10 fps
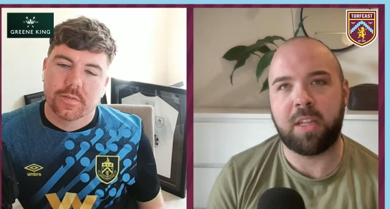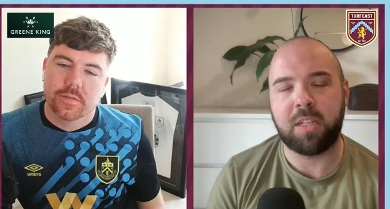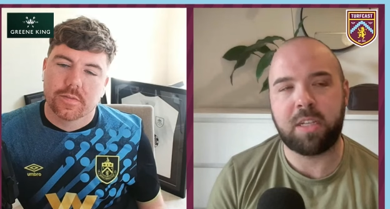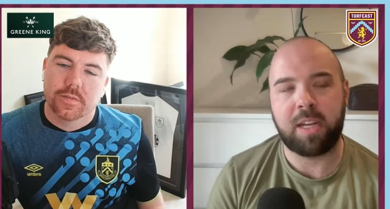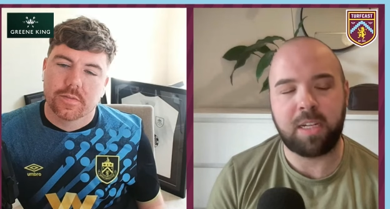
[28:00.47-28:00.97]

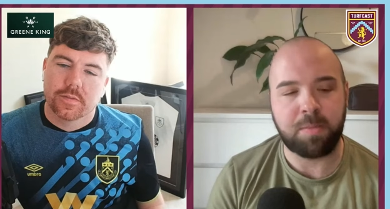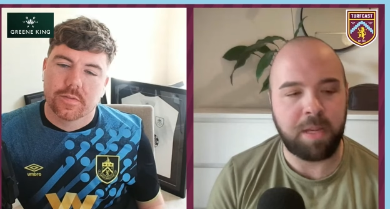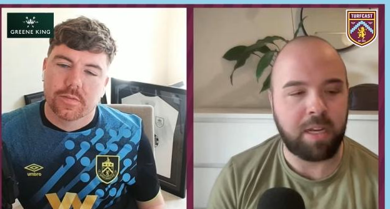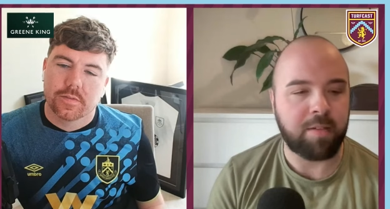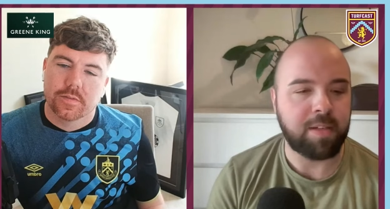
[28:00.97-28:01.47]
Speaker 1: that today's
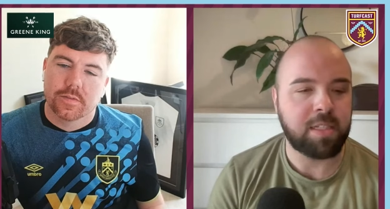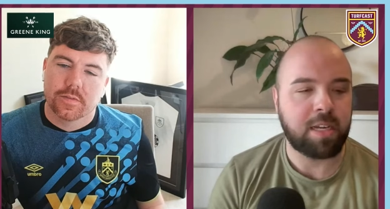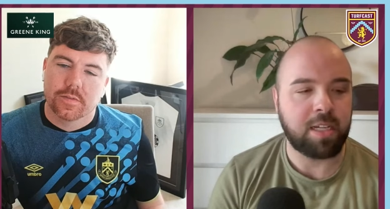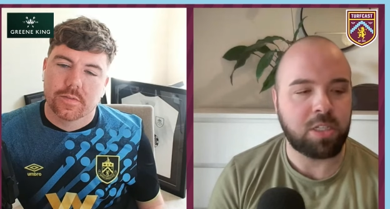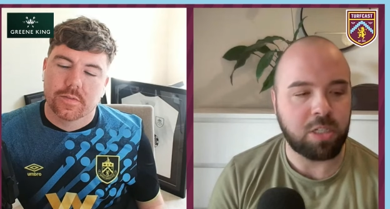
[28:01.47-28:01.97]
media and
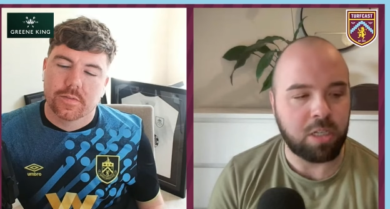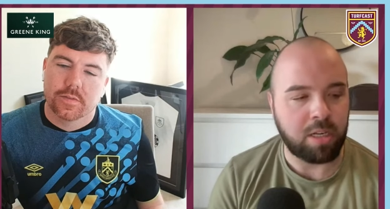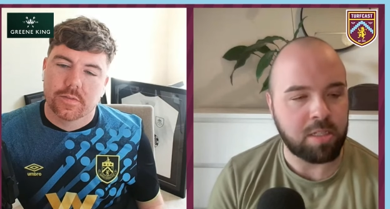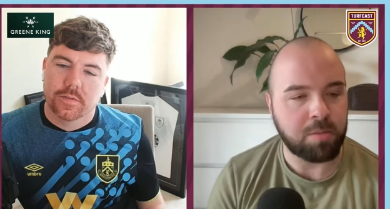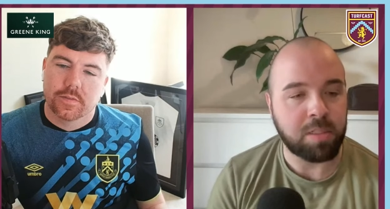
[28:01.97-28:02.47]
today's
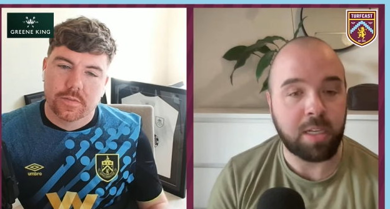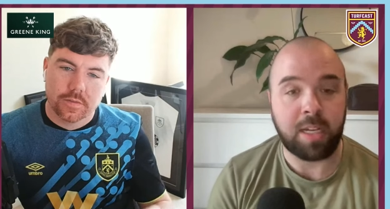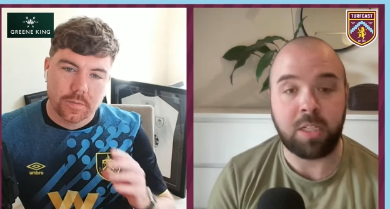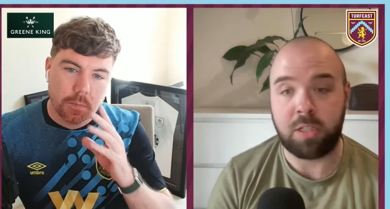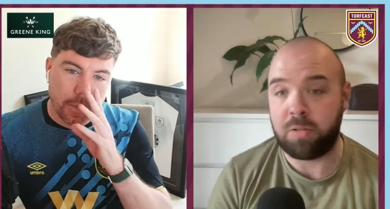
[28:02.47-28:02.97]
journalism and
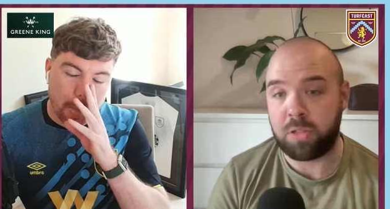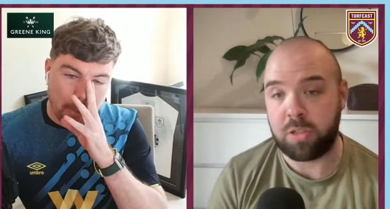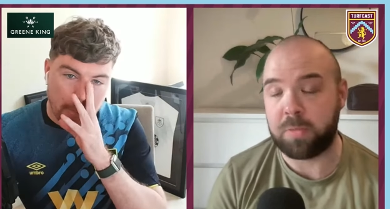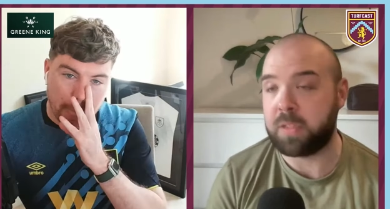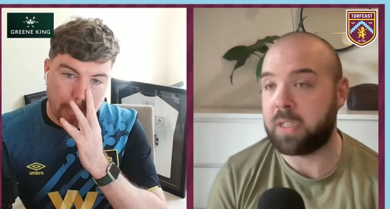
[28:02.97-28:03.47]
today's
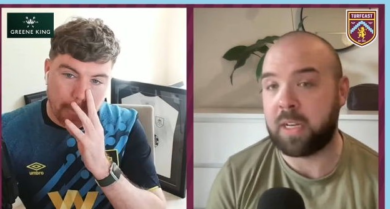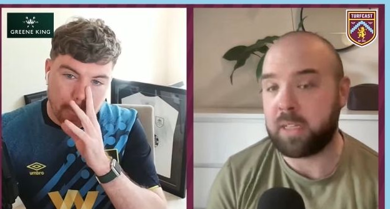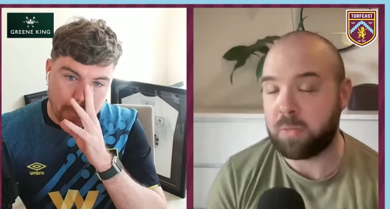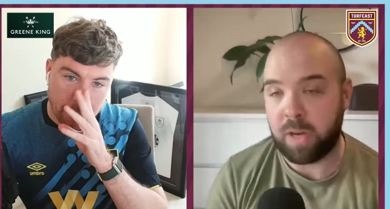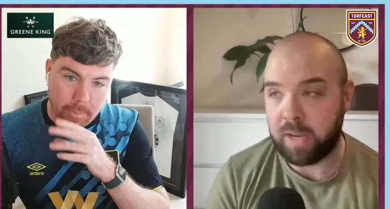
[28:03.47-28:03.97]
YouTube and today's
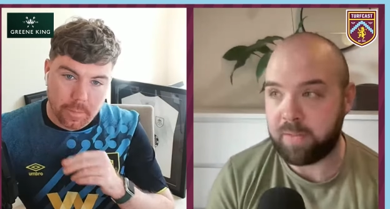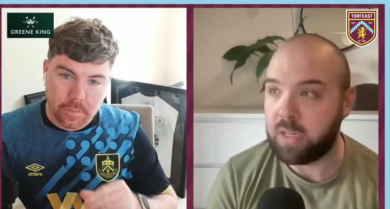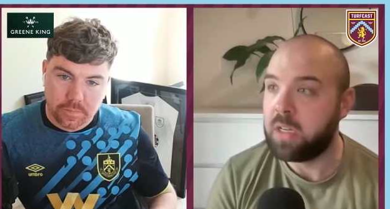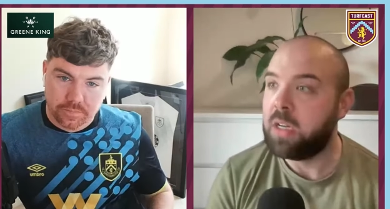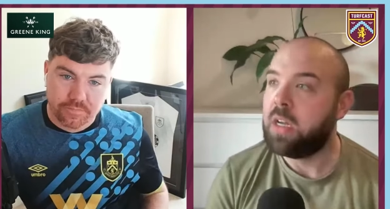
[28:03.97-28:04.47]
whatever
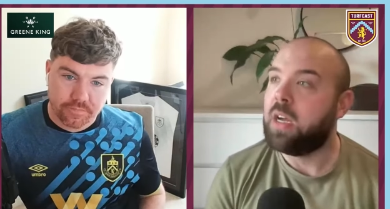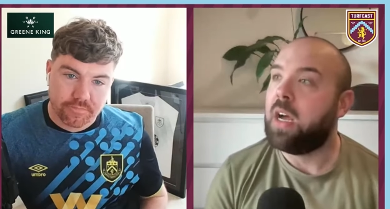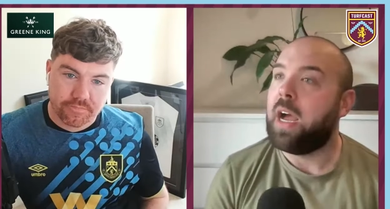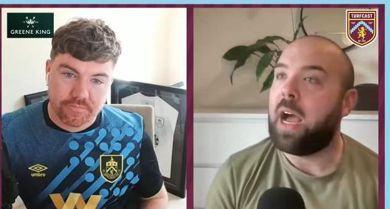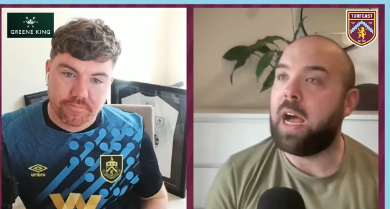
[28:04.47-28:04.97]

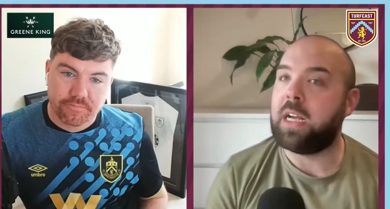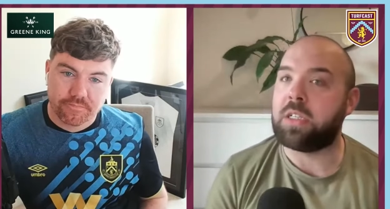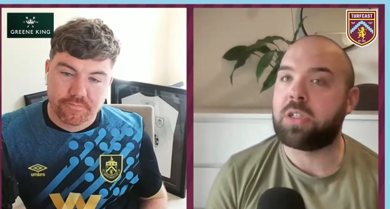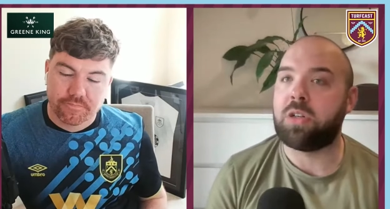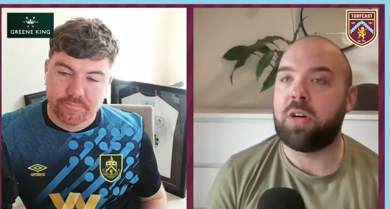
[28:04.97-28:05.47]
has
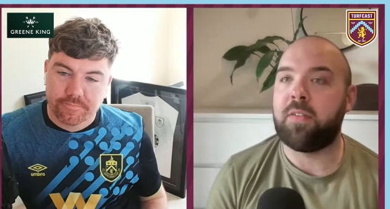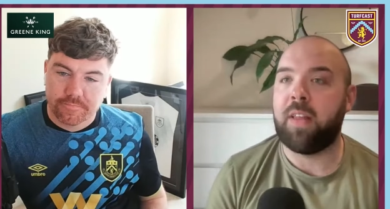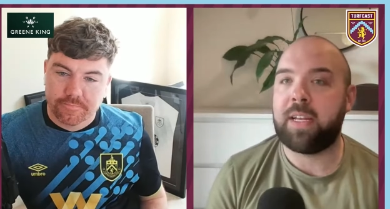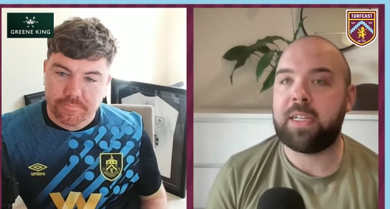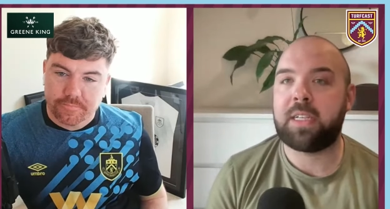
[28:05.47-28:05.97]
sort of led
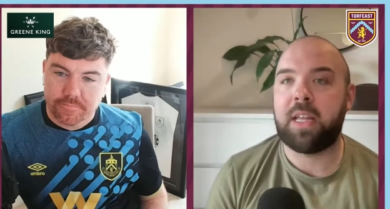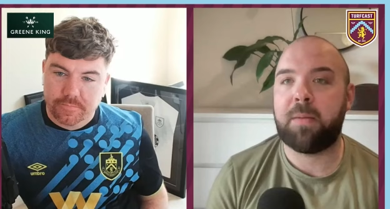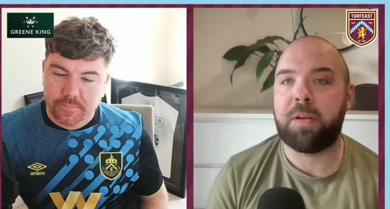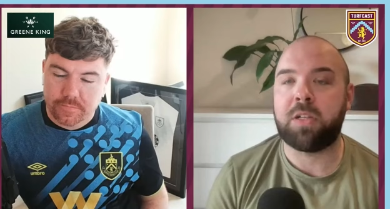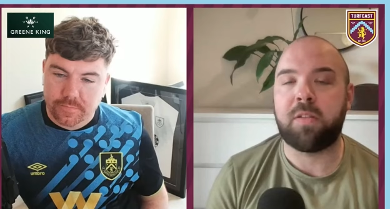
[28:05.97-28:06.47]
it to that
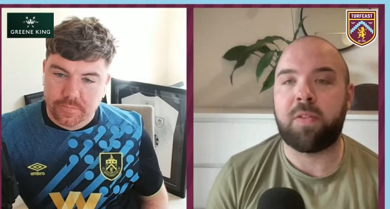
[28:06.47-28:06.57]
because